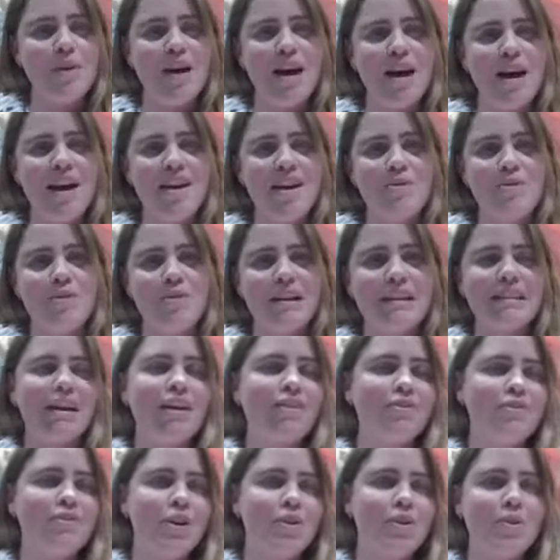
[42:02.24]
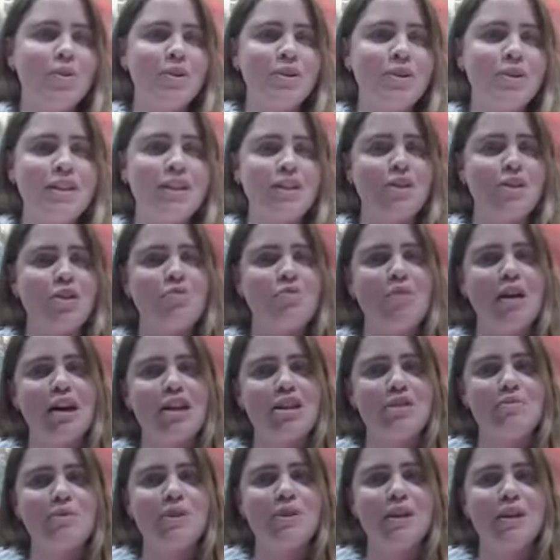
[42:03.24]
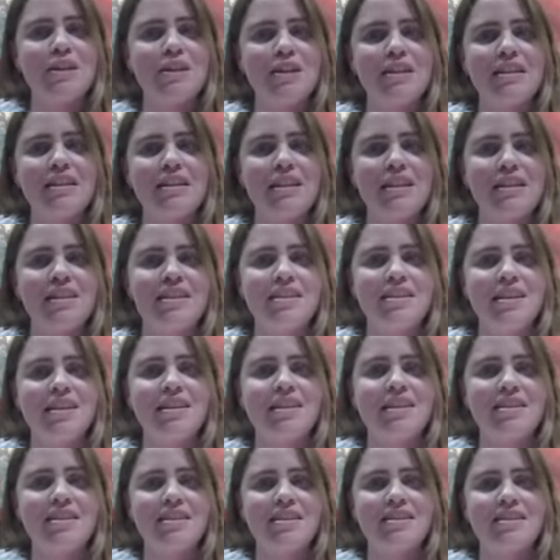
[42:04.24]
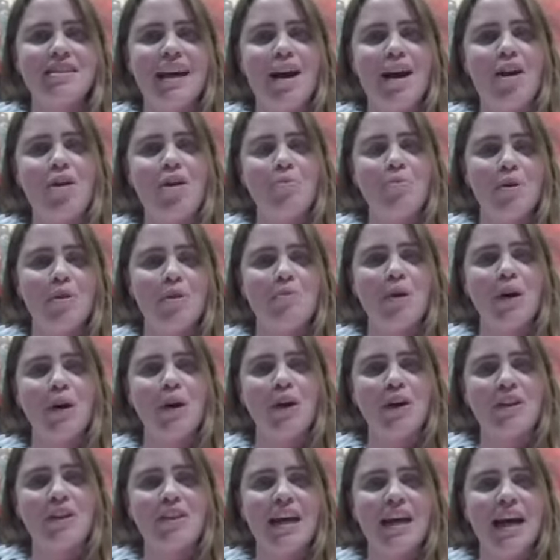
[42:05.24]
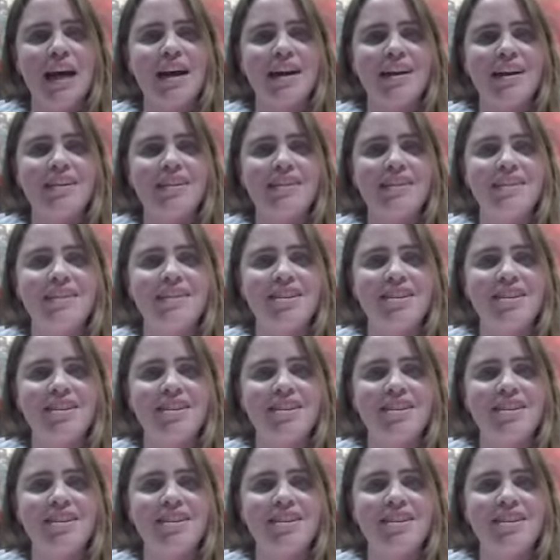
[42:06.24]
that's why we love the awards here so much, because it does help promote that,